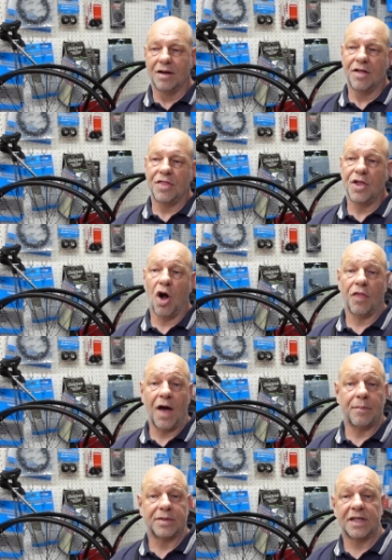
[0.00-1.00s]
Not
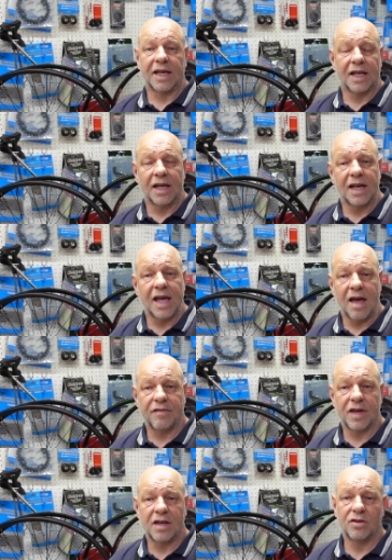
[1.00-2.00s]
that particularly
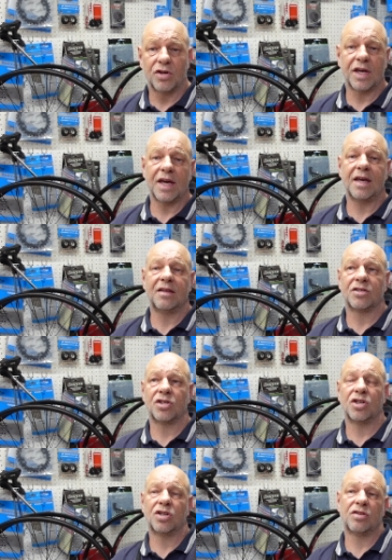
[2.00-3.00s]
heavy, okay,
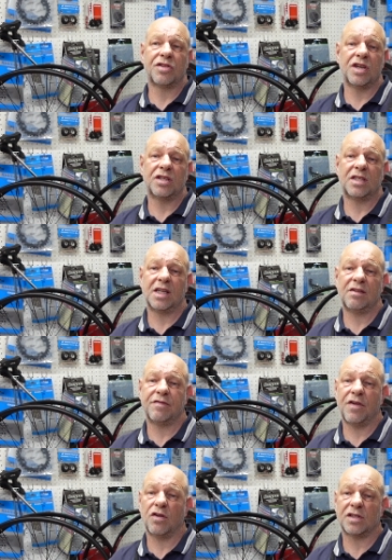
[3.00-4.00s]
so 13,
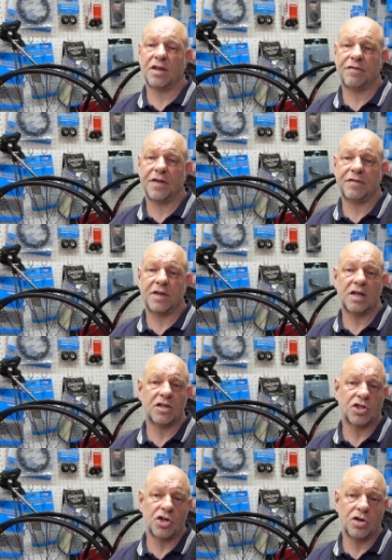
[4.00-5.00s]
14, 15
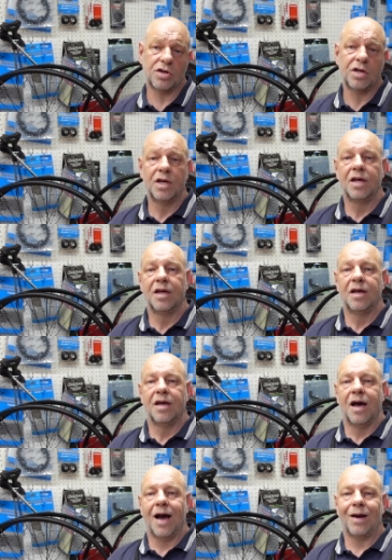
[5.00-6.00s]
stone.
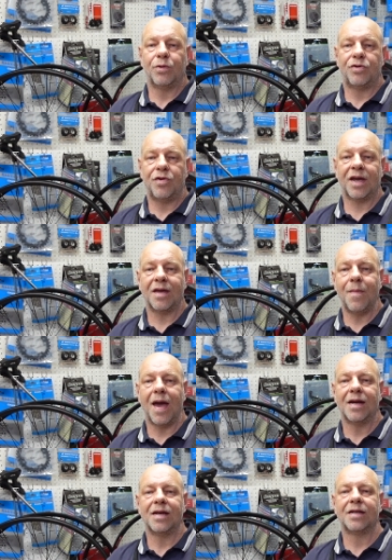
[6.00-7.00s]
I would
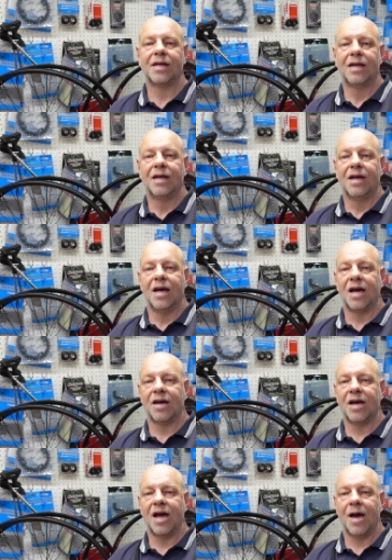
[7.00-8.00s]
recommend
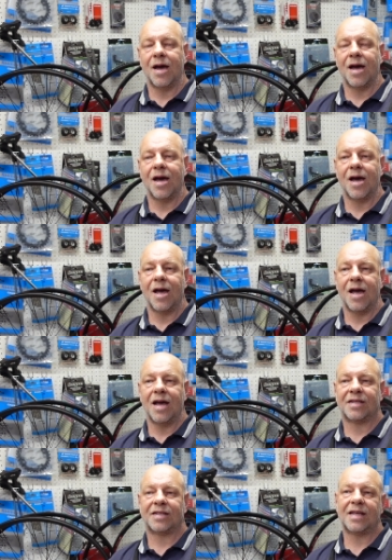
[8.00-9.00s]
a, a,
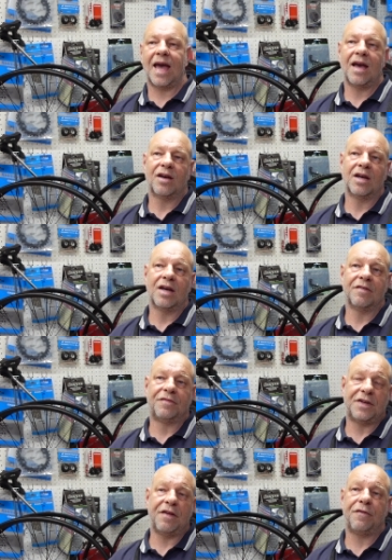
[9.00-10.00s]
a set
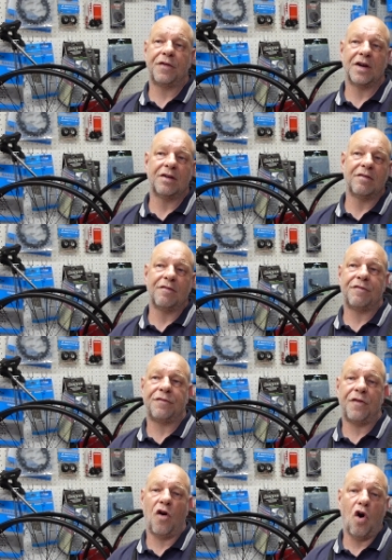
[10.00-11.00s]
of different
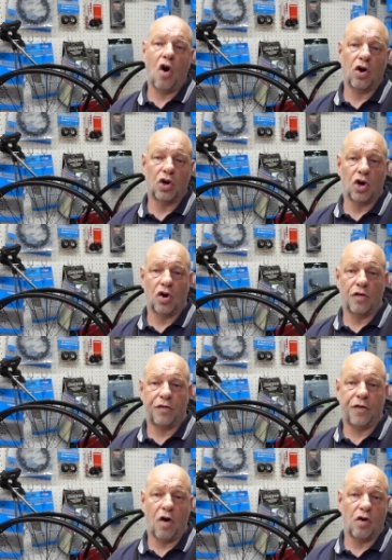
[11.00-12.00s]
four,
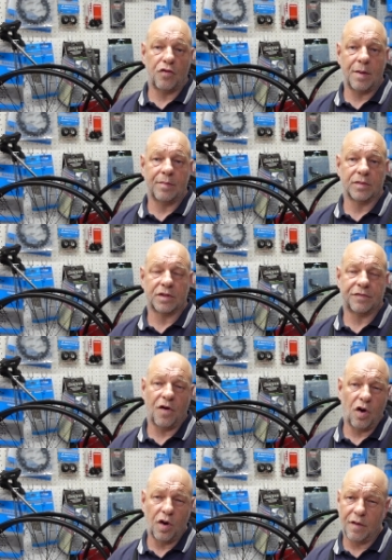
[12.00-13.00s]
four rims,
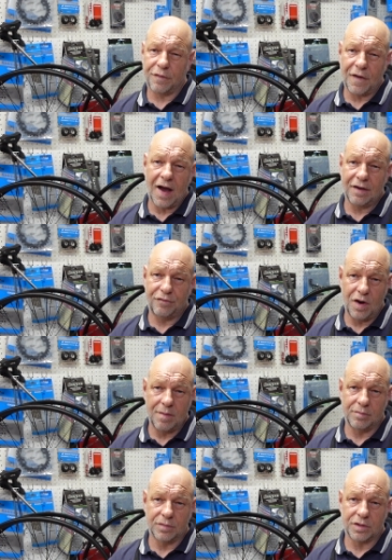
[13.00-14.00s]
four or five
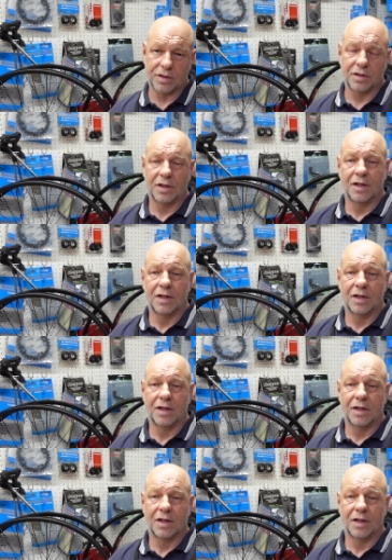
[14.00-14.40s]
rims